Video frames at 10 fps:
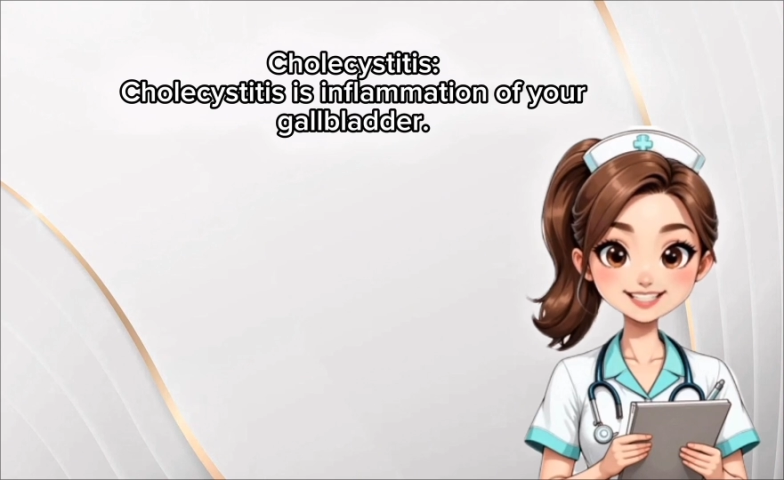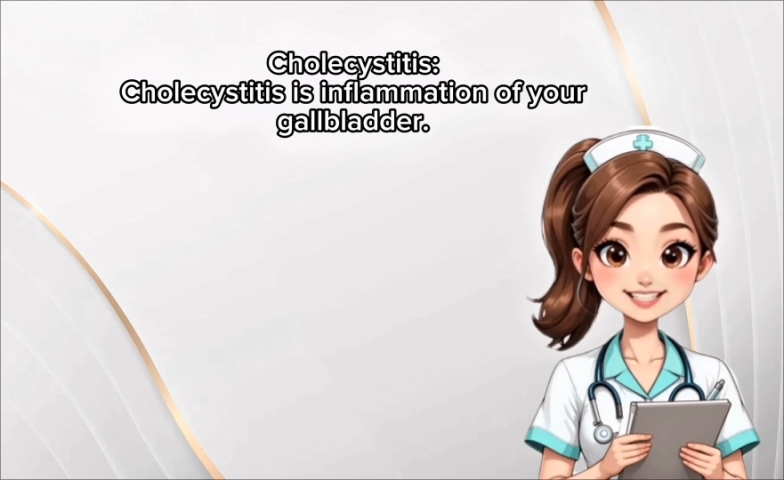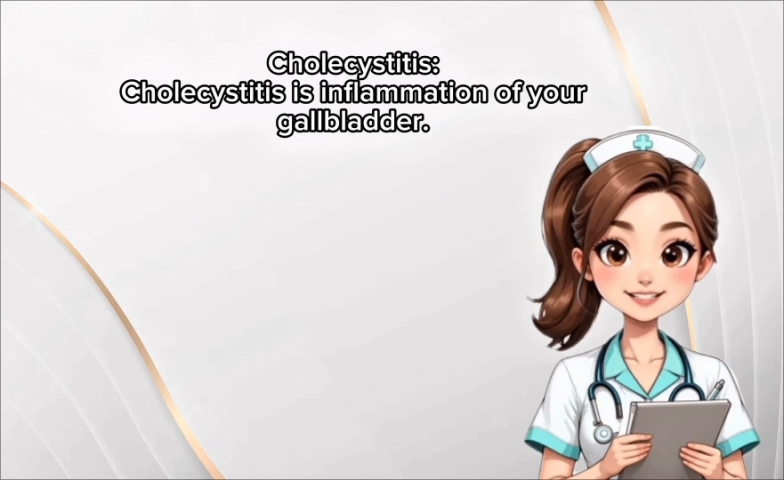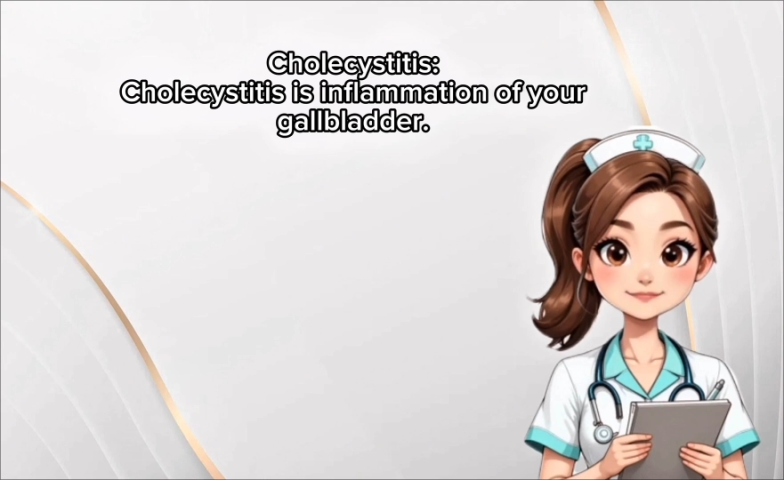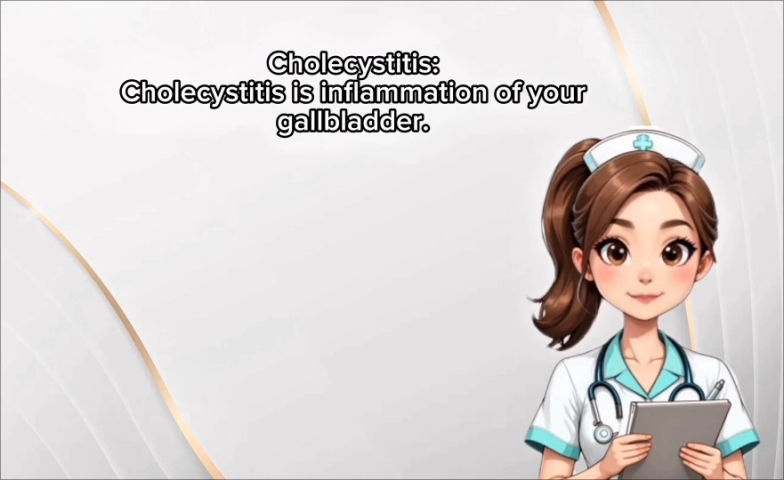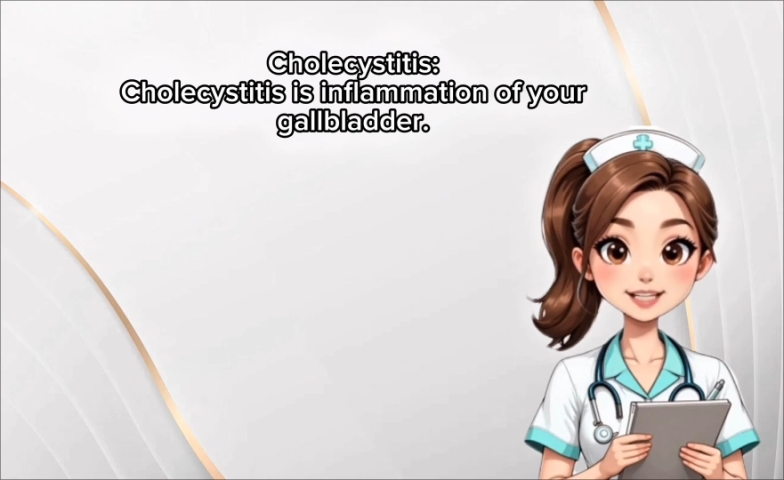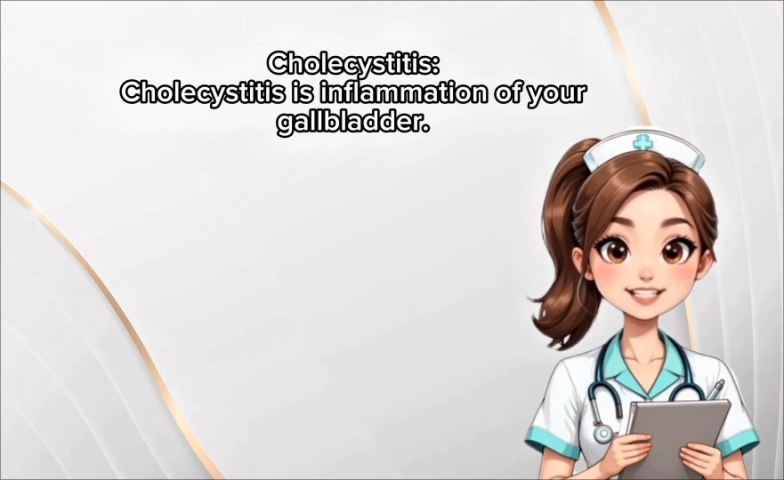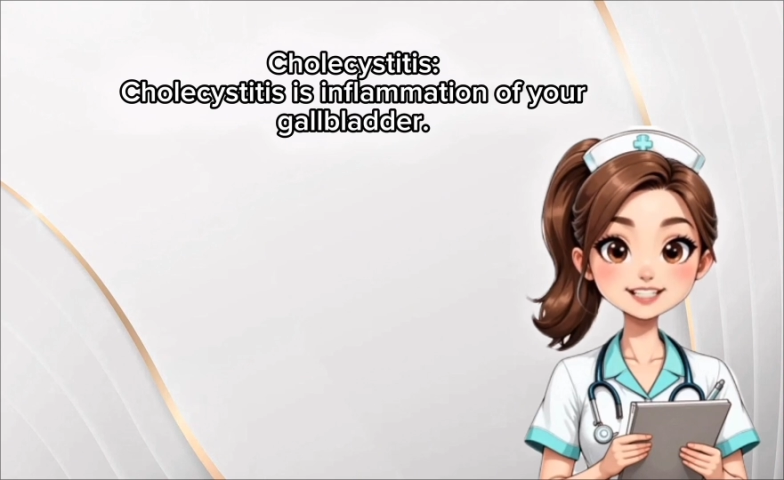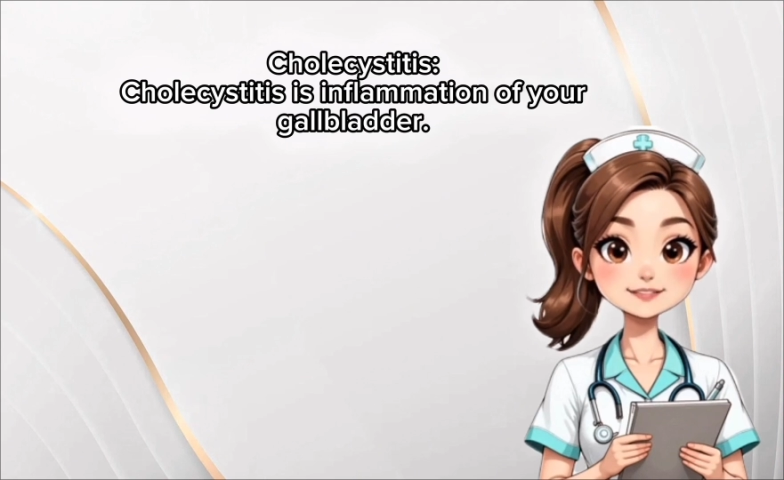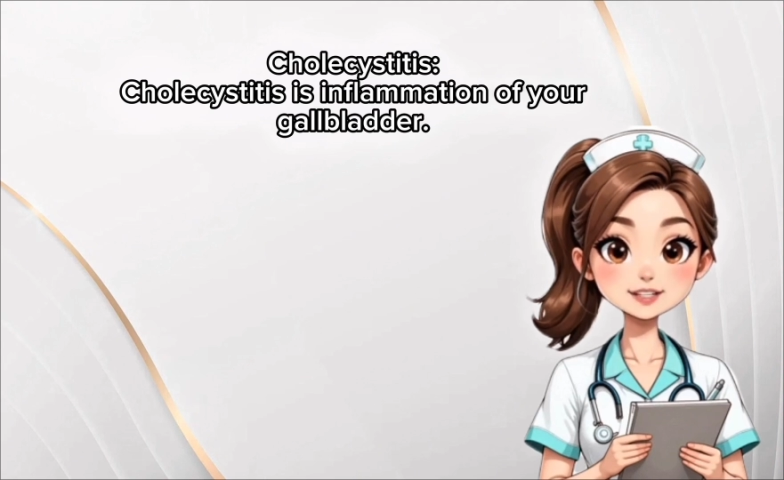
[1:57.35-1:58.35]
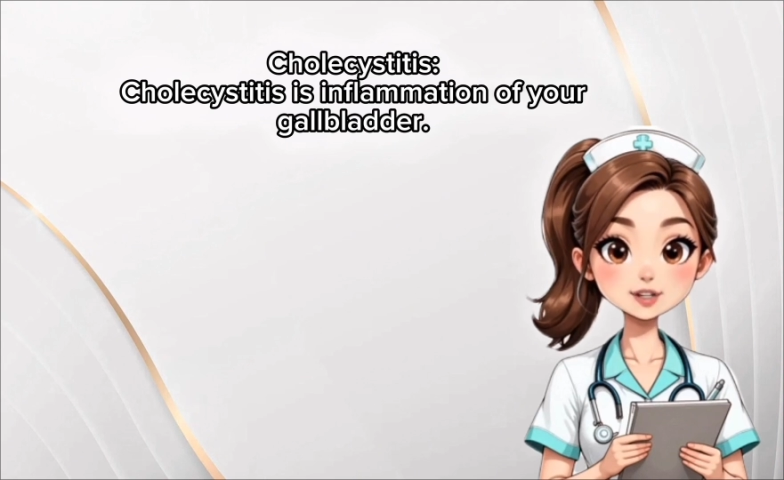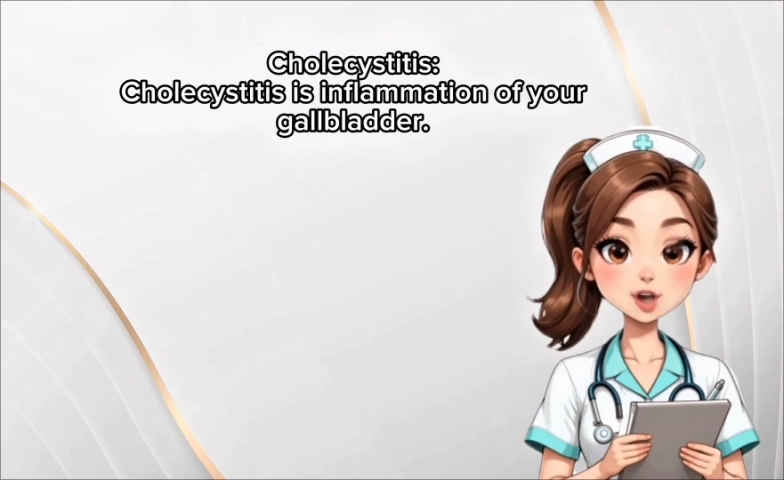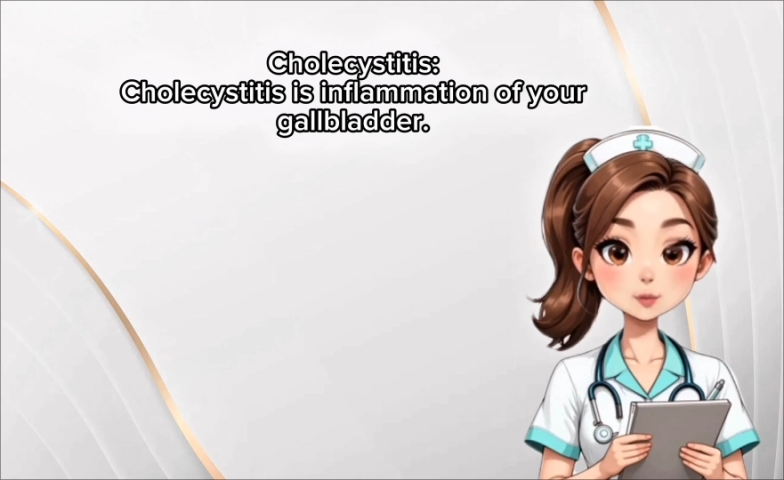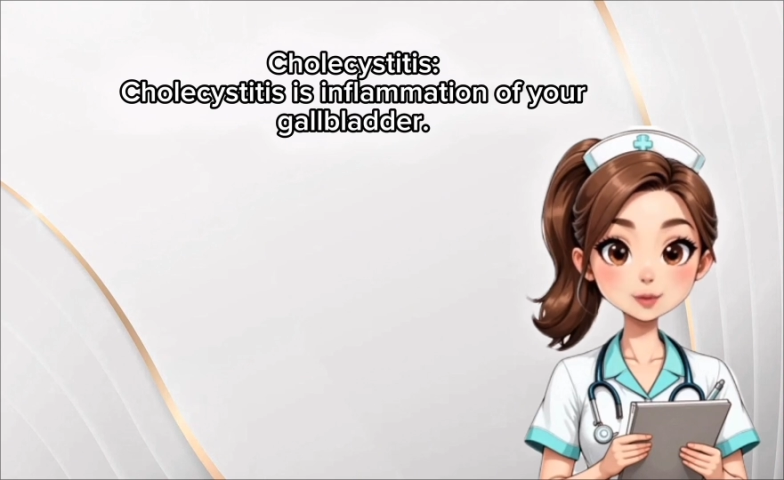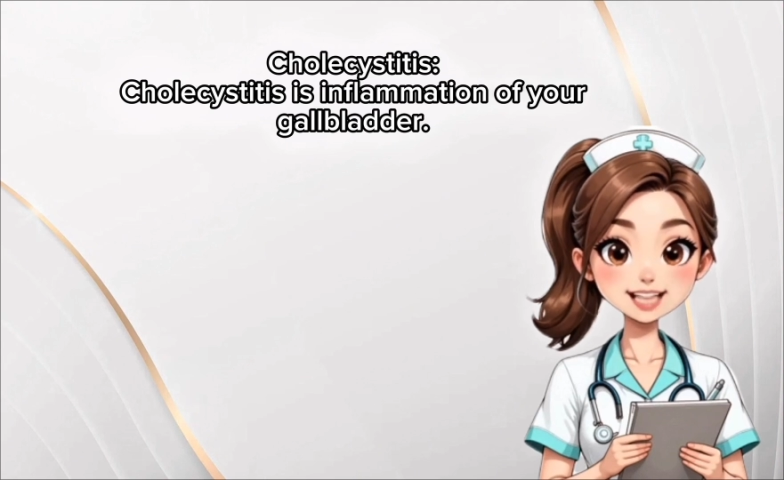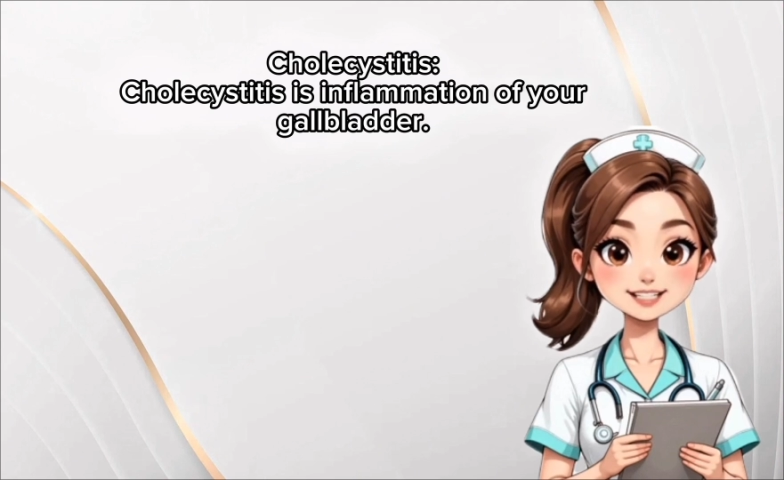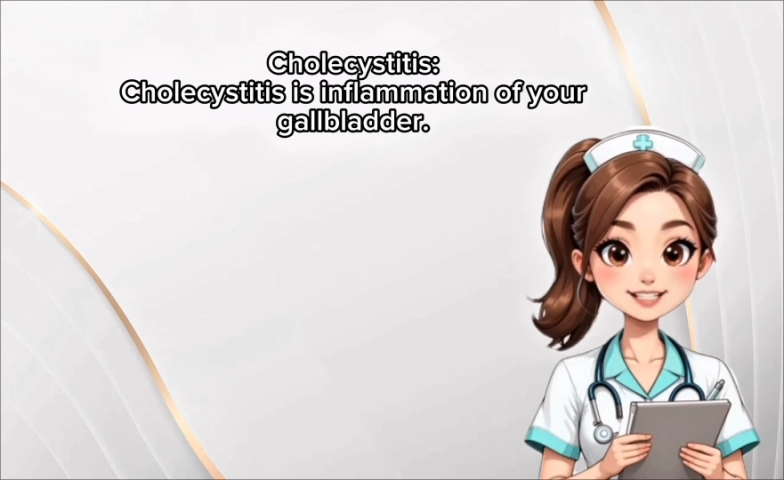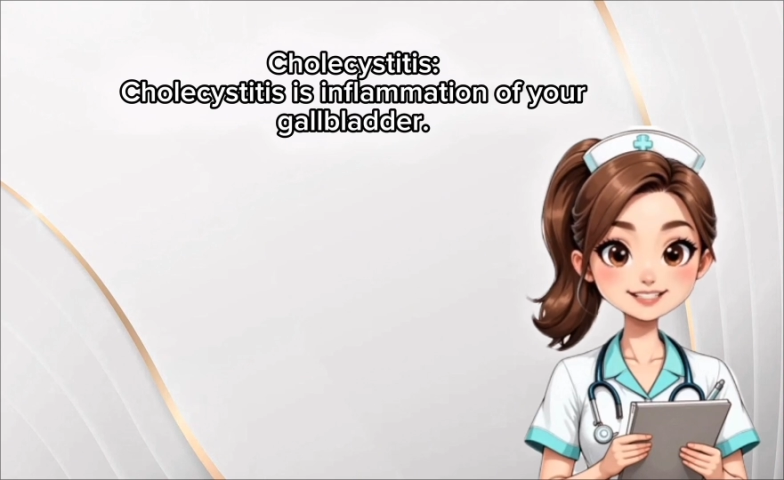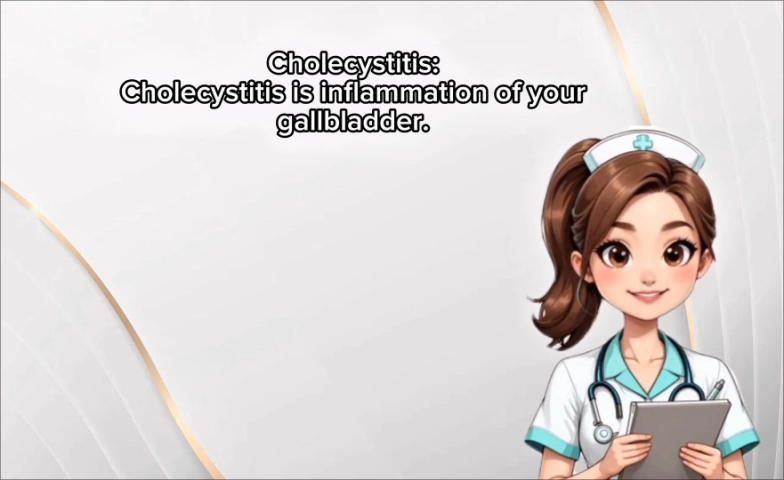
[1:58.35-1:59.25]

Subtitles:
is inflammation of your gallbladder.